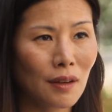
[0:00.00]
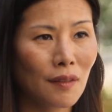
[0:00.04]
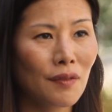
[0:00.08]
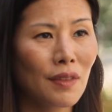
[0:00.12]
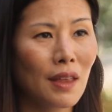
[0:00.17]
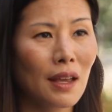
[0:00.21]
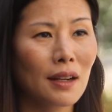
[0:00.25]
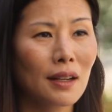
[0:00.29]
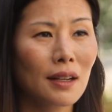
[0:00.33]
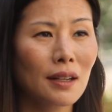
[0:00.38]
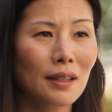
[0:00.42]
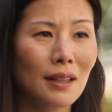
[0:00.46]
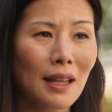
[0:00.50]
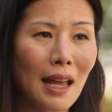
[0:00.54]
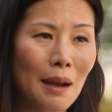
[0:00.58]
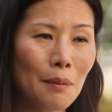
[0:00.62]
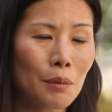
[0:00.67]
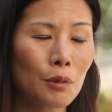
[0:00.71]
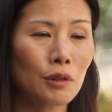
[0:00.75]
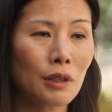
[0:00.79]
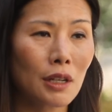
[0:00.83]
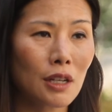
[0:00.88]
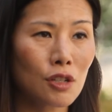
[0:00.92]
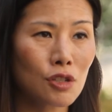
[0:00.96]
of that
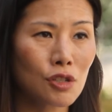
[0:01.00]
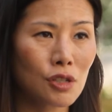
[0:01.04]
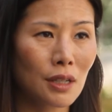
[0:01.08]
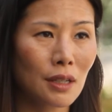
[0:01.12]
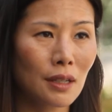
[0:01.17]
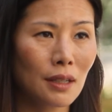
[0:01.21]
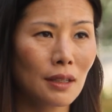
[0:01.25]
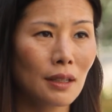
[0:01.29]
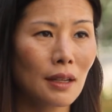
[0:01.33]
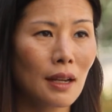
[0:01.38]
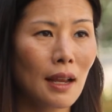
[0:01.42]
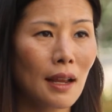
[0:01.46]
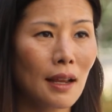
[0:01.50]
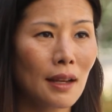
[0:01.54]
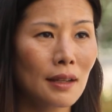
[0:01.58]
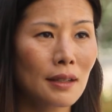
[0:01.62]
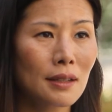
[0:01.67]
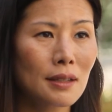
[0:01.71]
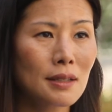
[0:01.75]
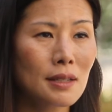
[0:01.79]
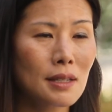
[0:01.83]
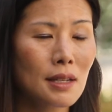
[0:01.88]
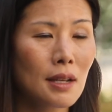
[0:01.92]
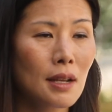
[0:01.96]
collaboration
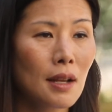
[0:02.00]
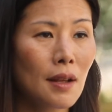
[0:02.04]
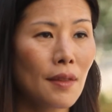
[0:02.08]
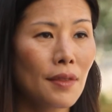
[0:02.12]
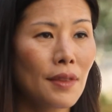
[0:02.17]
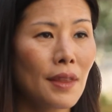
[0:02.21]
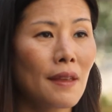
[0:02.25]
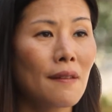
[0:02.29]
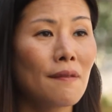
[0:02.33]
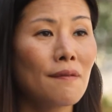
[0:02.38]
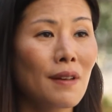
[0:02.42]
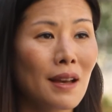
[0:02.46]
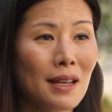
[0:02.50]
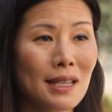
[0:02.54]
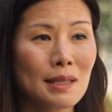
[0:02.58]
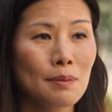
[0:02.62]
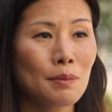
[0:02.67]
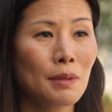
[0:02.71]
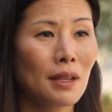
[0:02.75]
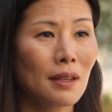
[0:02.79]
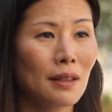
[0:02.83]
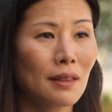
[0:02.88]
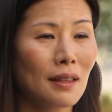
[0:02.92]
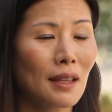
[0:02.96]
and the
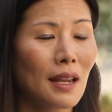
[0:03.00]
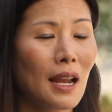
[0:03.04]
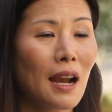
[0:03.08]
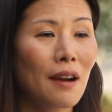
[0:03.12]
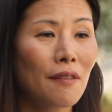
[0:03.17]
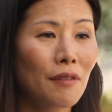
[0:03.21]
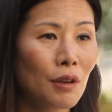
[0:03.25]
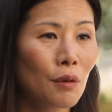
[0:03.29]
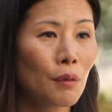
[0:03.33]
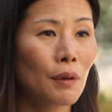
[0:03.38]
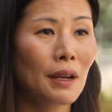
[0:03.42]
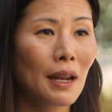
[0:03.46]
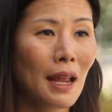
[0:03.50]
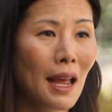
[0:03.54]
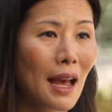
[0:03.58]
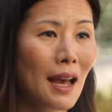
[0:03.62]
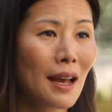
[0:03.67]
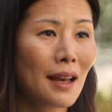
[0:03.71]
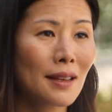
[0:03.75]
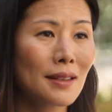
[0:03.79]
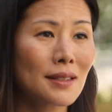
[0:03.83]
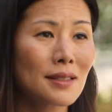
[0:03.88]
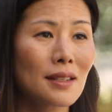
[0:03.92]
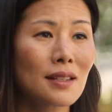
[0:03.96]
investment that everyone
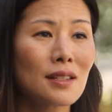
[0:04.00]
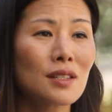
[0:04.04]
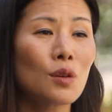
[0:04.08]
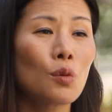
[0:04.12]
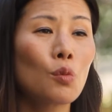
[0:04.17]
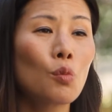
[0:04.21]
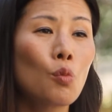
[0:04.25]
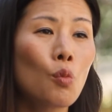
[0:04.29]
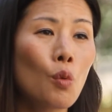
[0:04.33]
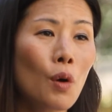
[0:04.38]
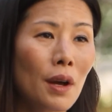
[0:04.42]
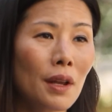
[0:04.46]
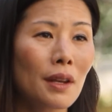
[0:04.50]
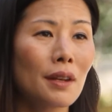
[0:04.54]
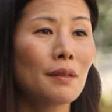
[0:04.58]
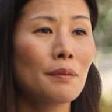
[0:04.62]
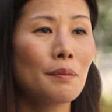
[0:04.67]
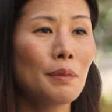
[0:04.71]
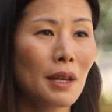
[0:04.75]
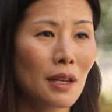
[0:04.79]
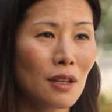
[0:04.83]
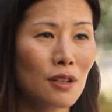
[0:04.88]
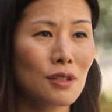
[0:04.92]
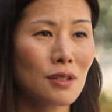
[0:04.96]
has into one
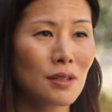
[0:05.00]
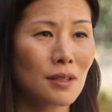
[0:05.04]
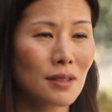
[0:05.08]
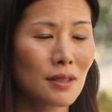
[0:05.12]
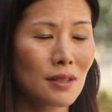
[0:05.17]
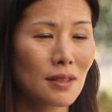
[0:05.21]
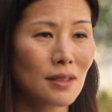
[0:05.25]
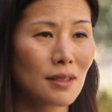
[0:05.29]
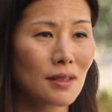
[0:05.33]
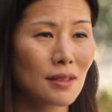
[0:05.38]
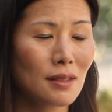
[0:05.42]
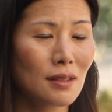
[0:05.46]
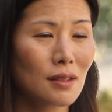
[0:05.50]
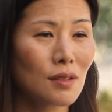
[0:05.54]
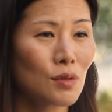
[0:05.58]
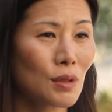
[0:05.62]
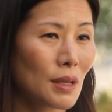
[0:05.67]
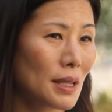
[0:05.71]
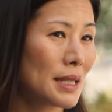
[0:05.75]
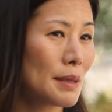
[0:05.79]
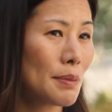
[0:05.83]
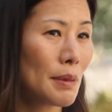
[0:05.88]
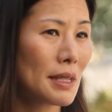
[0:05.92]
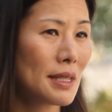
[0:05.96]
patient's
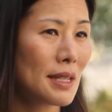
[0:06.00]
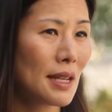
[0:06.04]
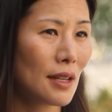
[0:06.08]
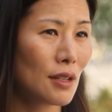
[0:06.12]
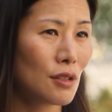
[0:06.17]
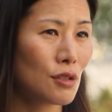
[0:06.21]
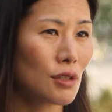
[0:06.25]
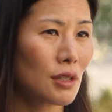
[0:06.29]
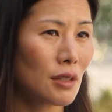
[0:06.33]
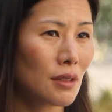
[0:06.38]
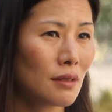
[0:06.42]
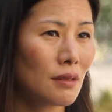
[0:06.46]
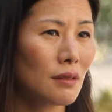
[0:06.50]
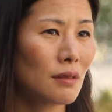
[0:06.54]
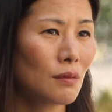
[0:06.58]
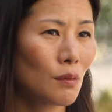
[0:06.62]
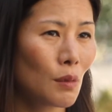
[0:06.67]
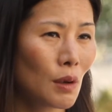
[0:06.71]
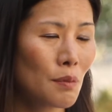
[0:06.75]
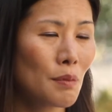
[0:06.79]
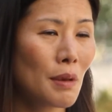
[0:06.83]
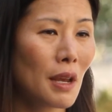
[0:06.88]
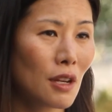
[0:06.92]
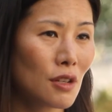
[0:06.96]
transplantation,
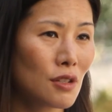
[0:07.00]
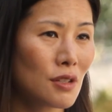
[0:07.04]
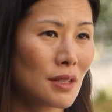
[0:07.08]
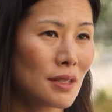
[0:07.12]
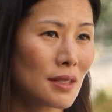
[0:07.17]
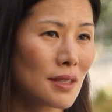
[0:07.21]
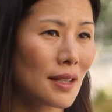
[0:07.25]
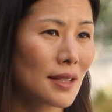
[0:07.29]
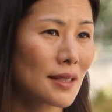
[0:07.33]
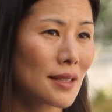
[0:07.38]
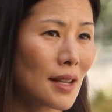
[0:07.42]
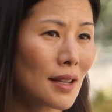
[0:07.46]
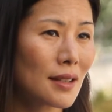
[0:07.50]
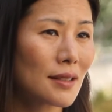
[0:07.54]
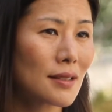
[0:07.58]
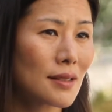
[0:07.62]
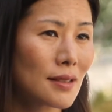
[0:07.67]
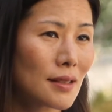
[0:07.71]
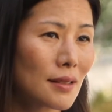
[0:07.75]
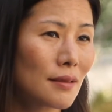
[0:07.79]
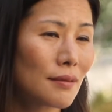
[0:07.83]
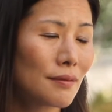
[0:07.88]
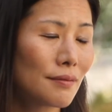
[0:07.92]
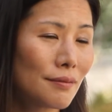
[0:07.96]
one patient's
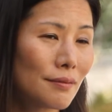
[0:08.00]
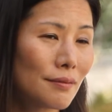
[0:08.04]
success.